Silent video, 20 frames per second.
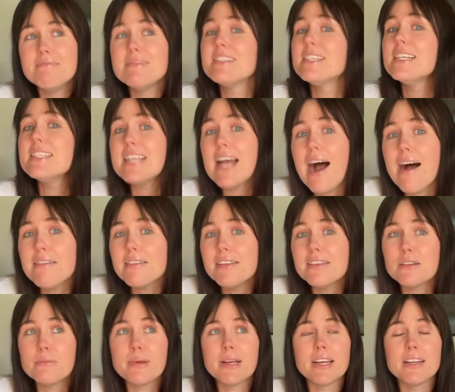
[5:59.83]
sit down a
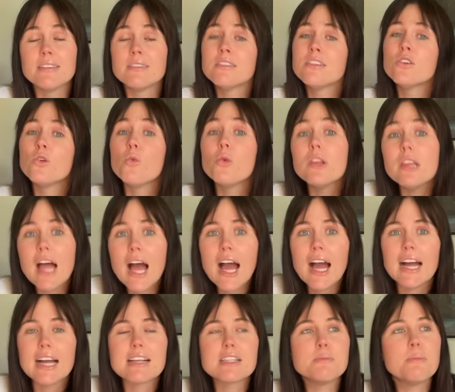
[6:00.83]
little bit,
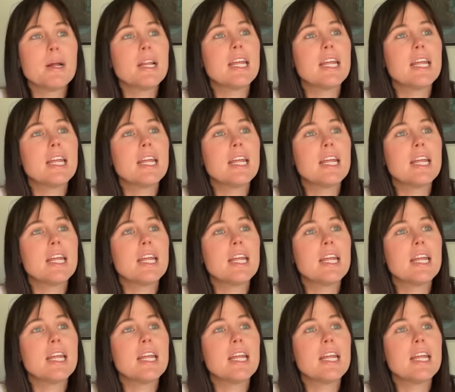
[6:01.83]
relax. But